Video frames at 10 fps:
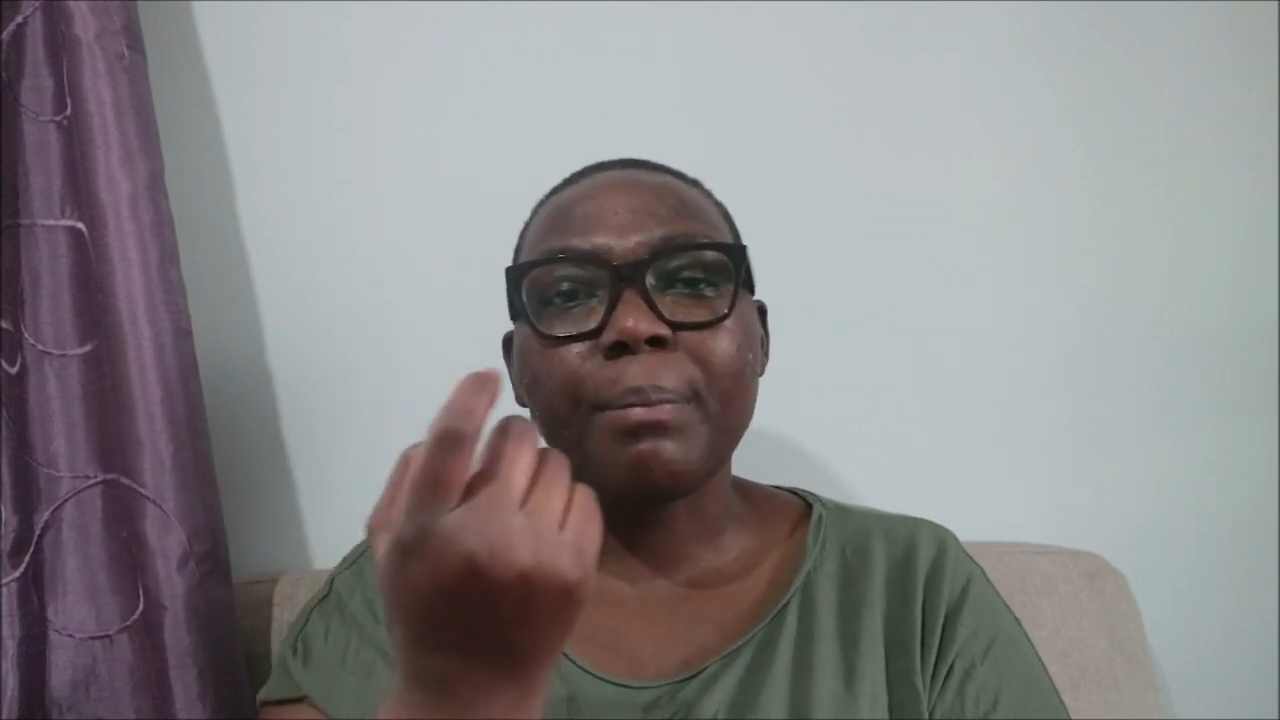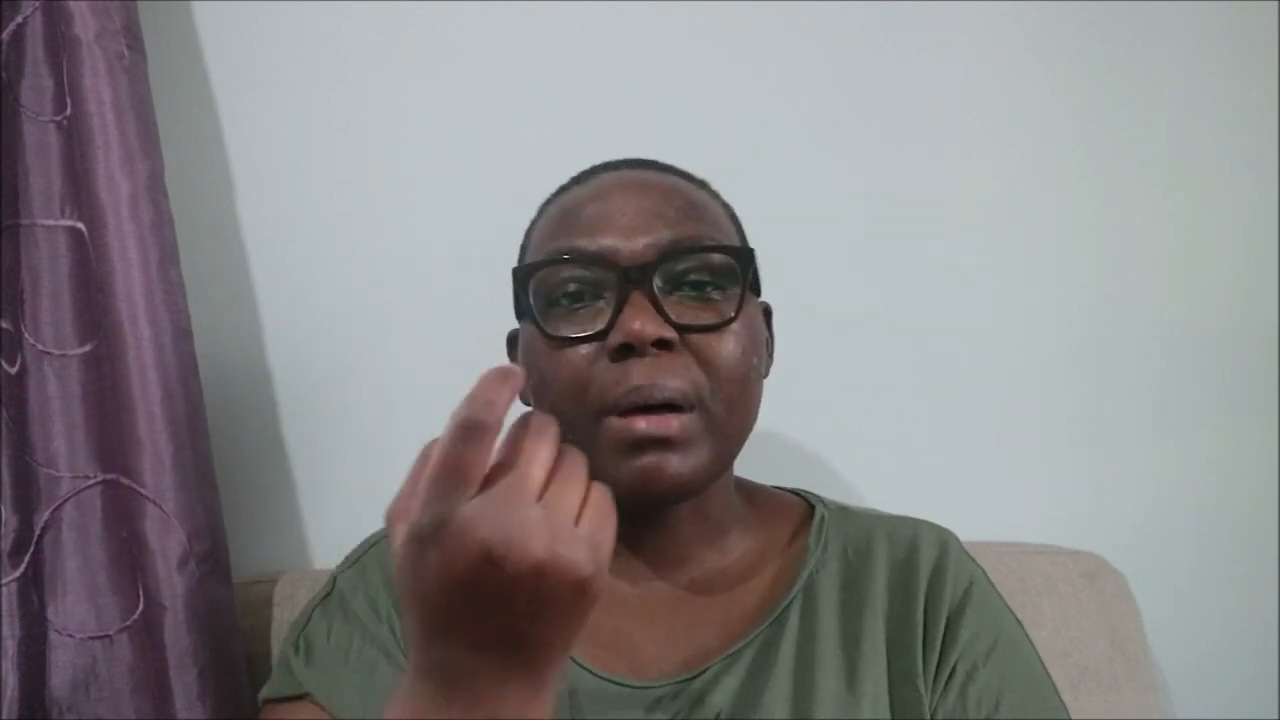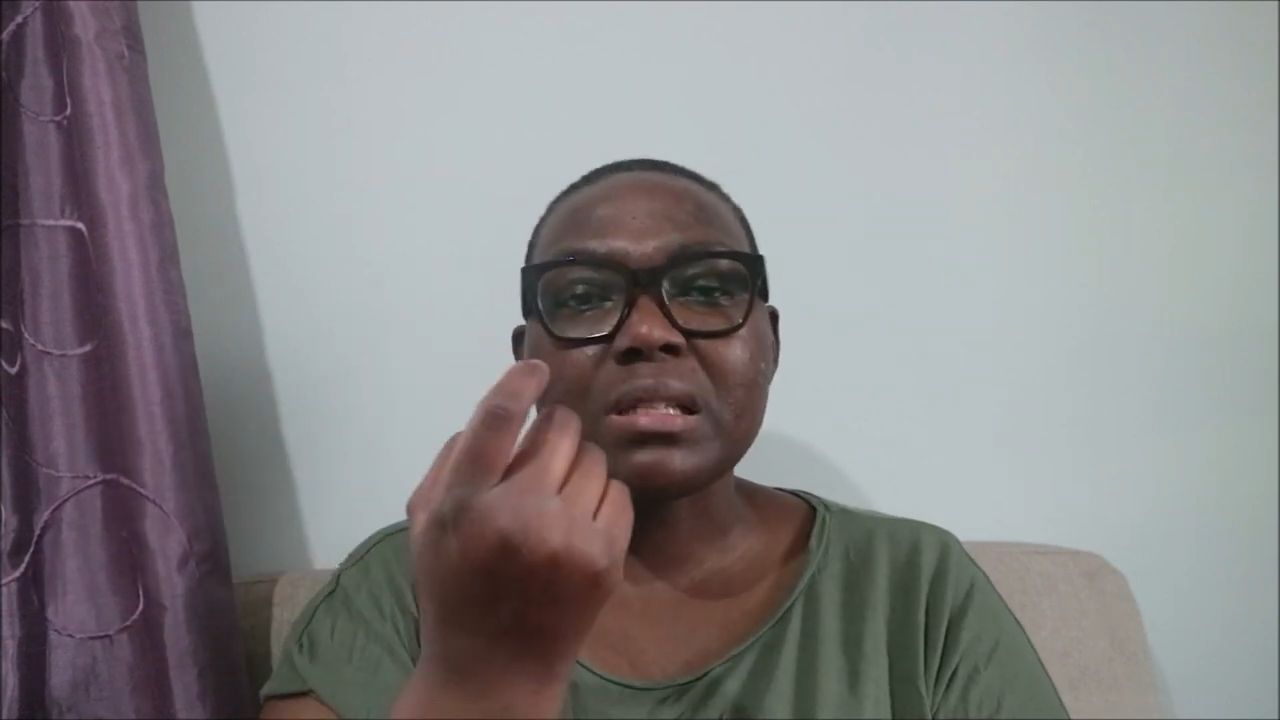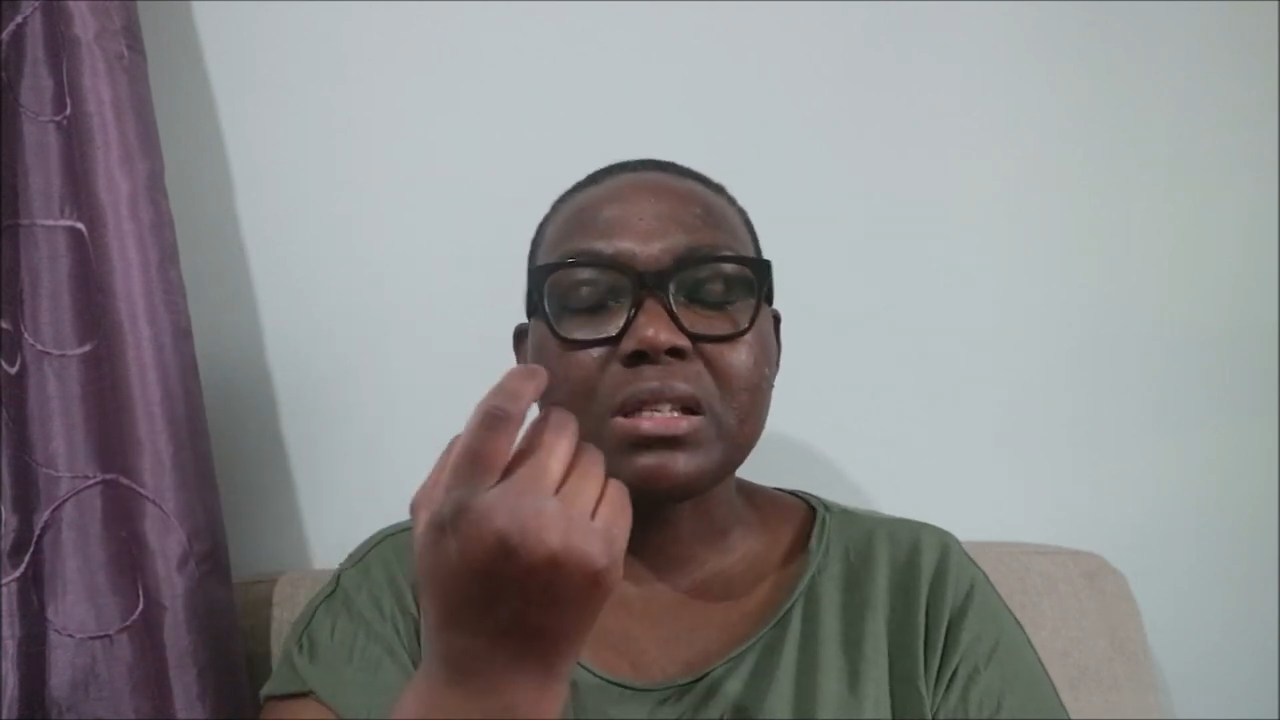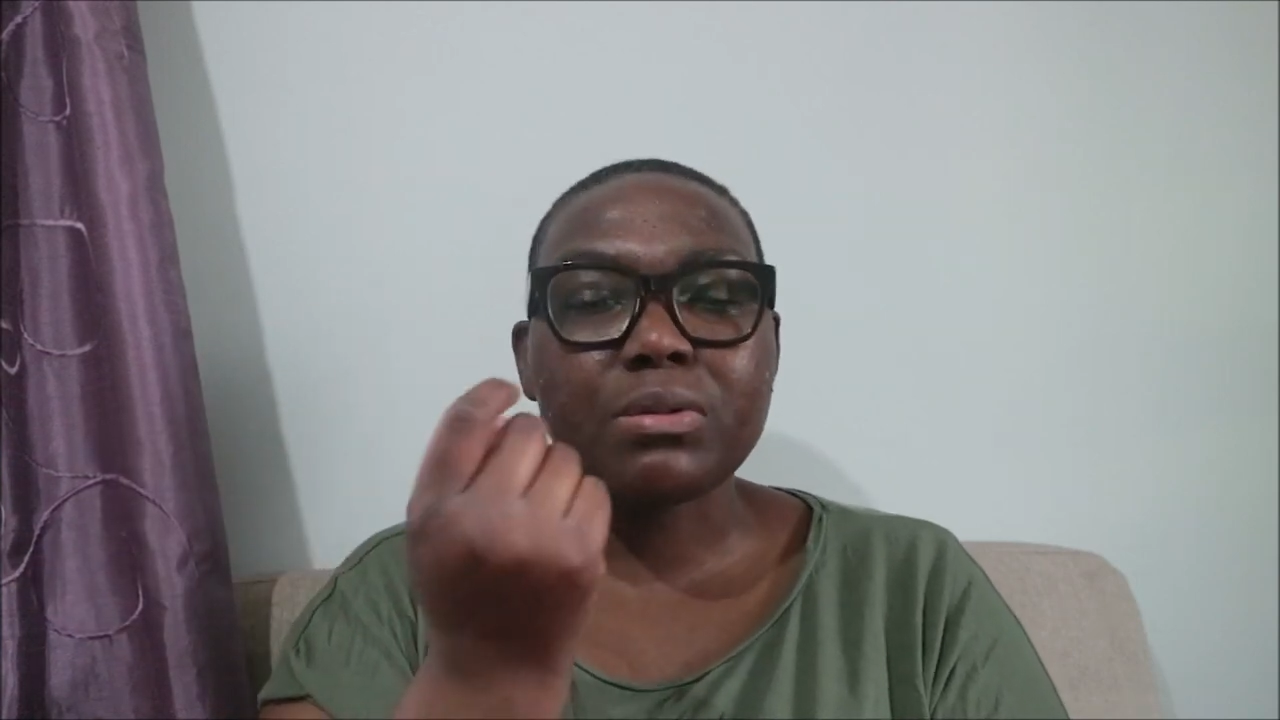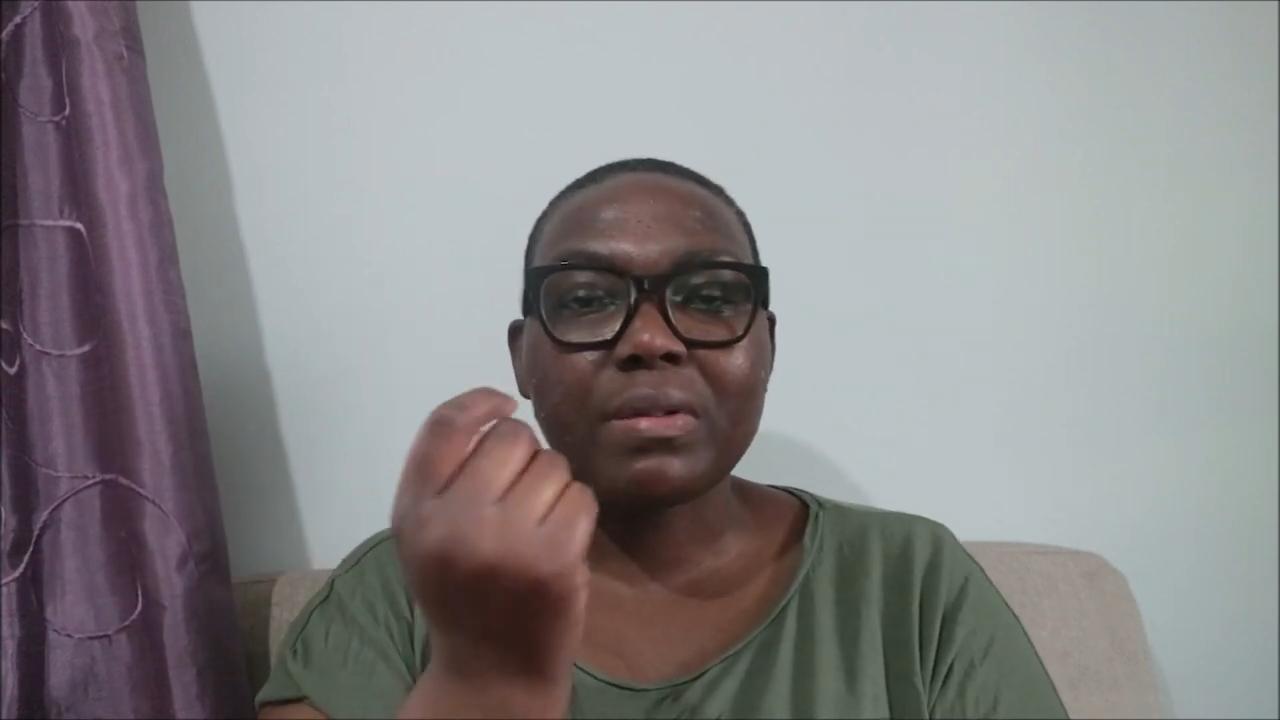buses